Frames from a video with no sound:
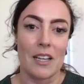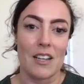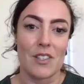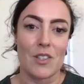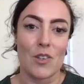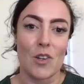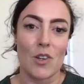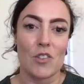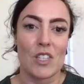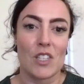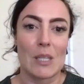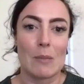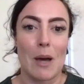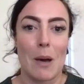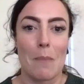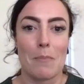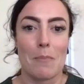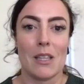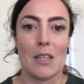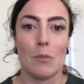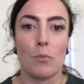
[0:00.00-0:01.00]
It's not just
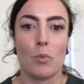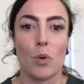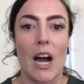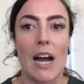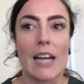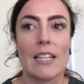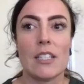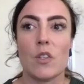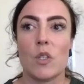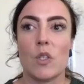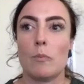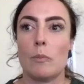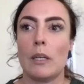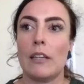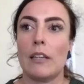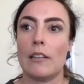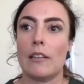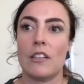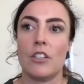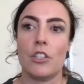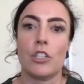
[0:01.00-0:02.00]
about being the brightest, but
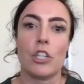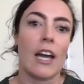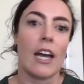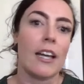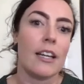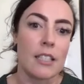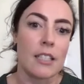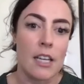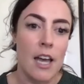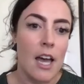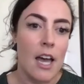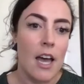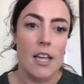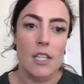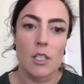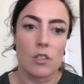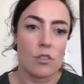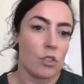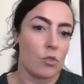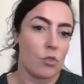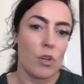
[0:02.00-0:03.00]
being cliched
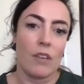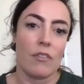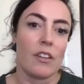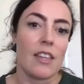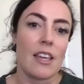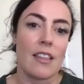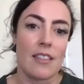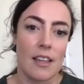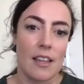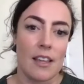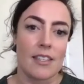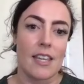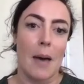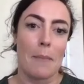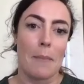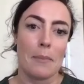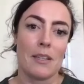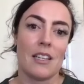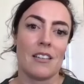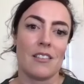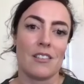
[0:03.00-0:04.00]
as to everything that's
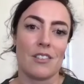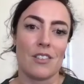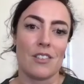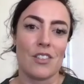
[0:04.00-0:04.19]
happening.